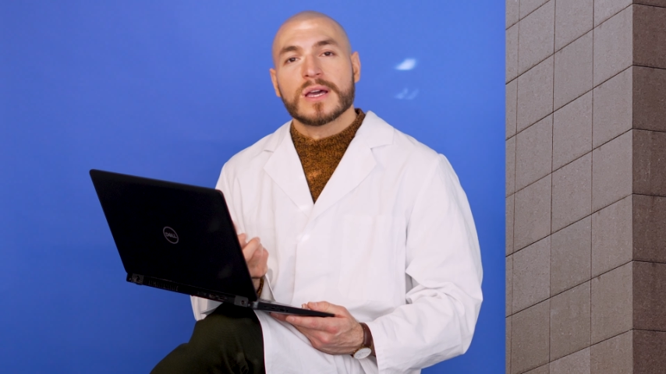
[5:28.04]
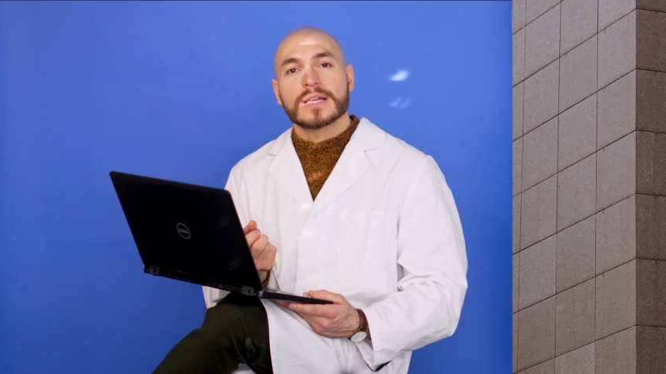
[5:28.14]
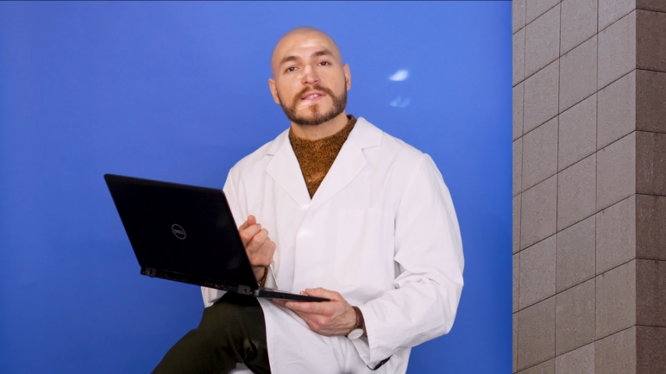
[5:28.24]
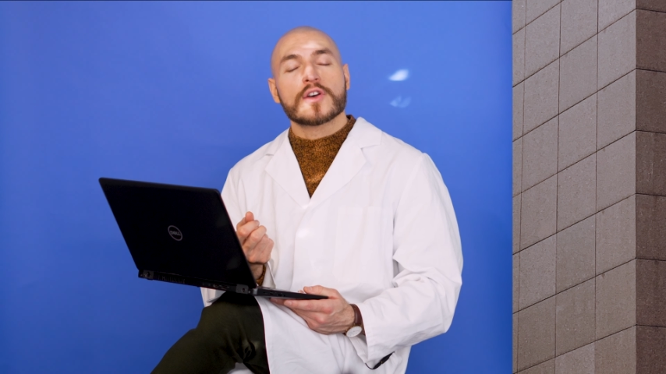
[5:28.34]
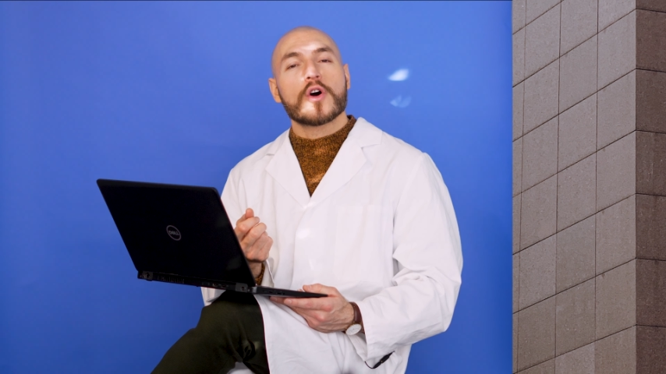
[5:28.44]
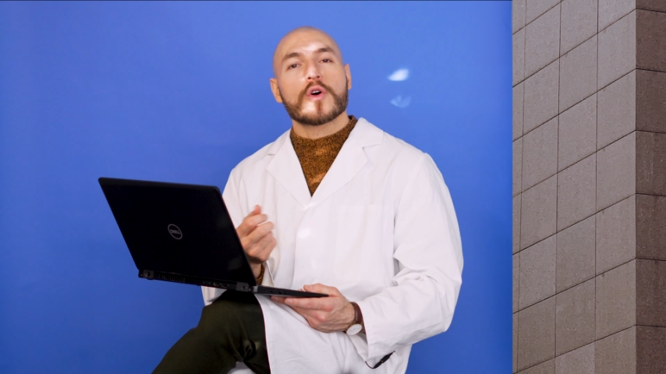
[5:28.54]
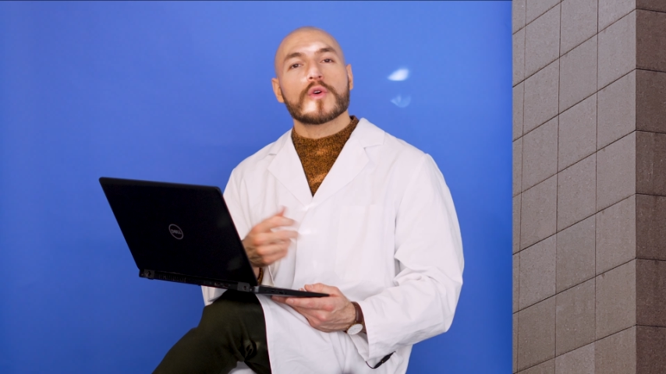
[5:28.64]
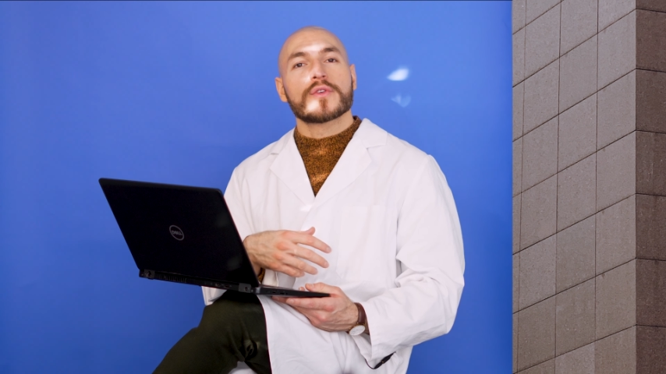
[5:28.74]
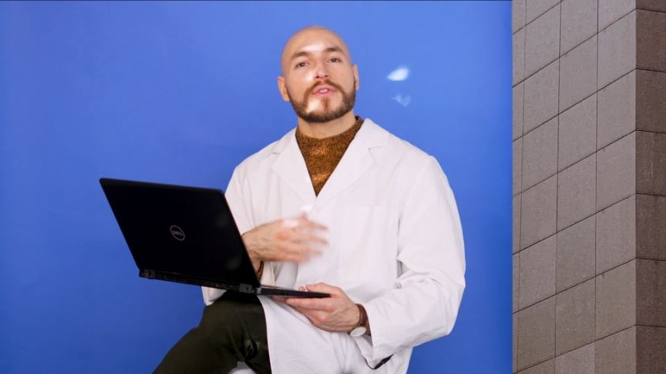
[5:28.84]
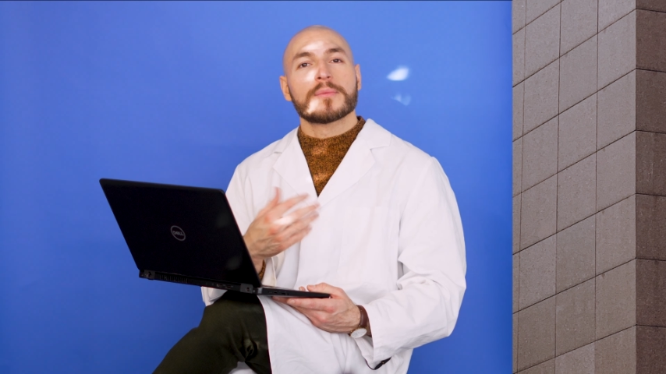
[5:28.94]
And
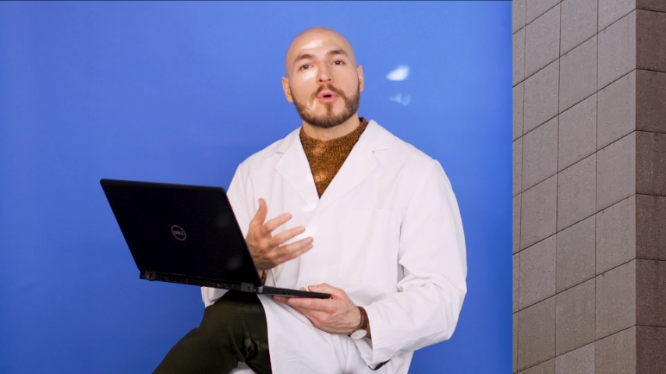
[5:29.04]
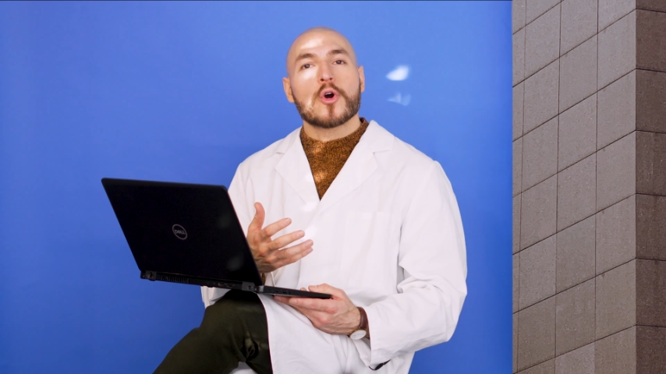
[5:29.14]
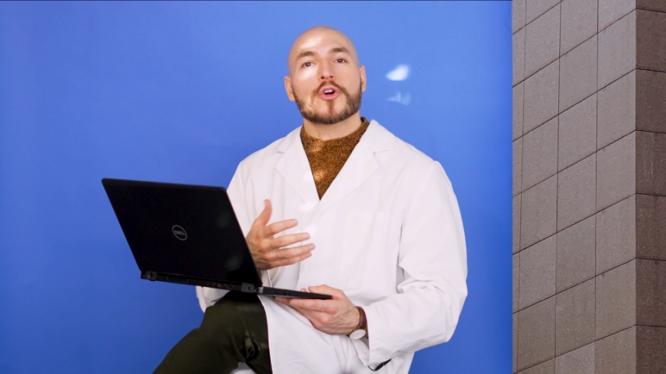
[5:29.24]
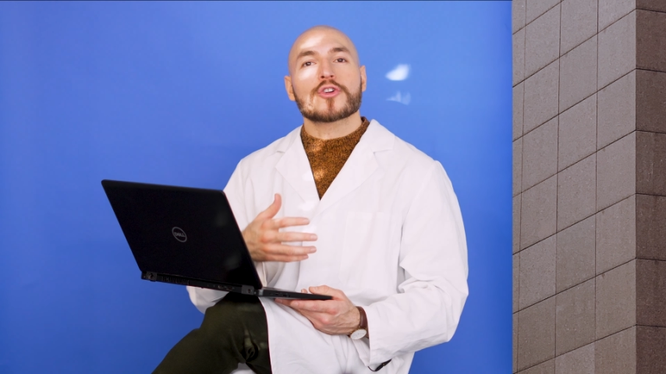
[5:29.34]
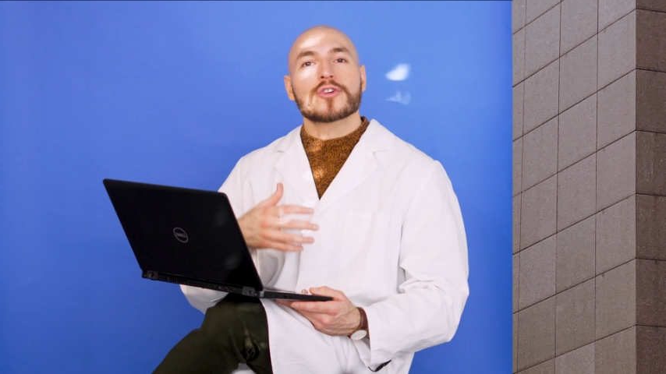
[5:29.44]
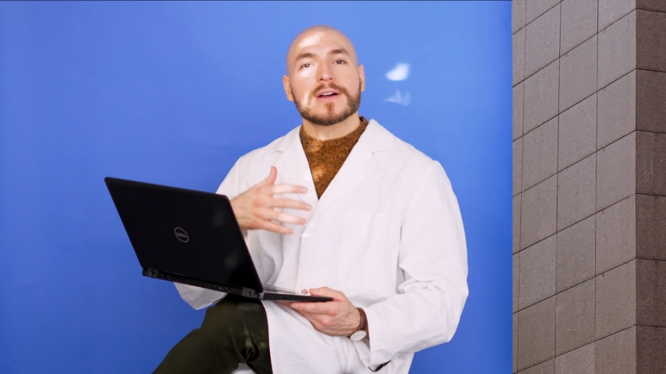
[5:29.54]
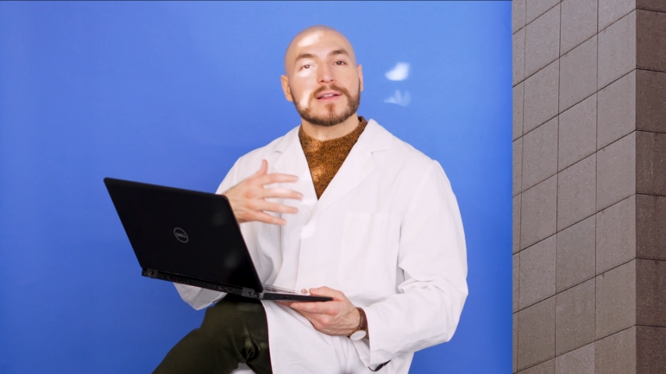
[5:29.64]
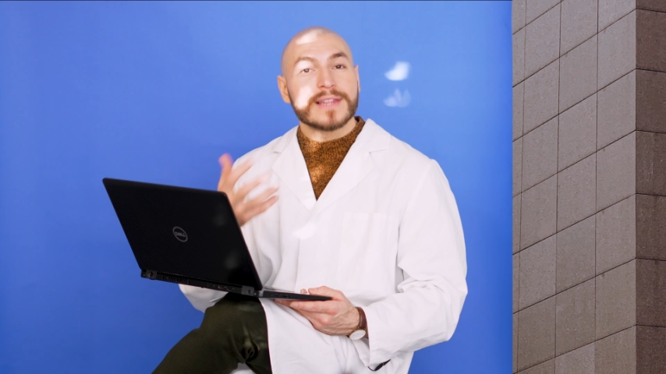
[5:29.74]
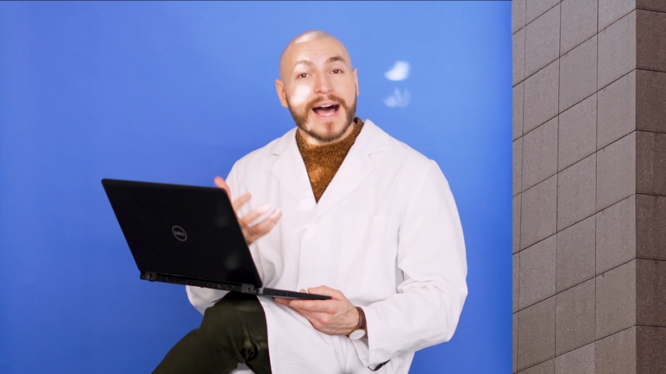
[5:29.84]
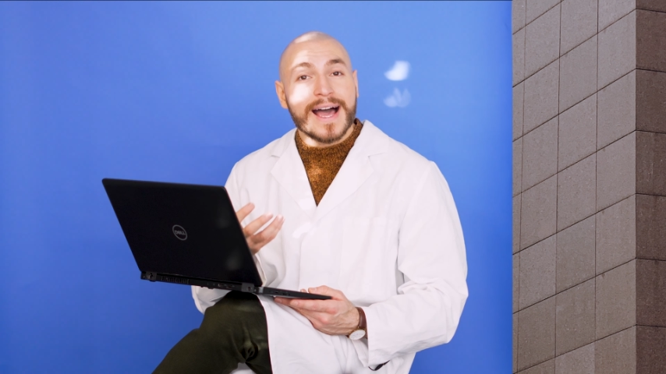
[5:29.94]
so the more
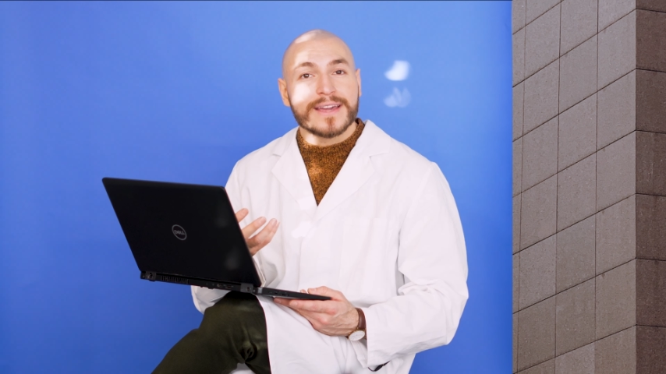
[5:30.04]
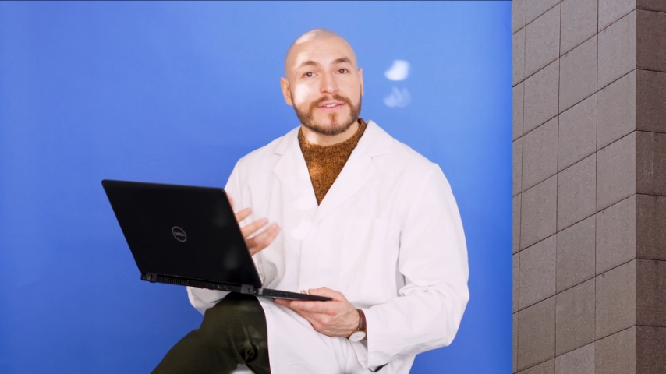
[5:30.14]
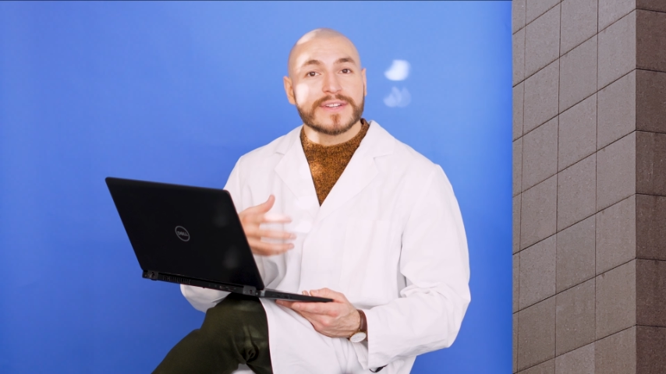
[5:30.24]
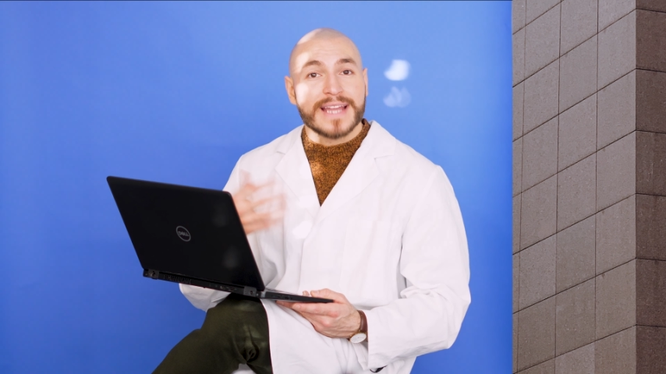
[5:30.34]
alive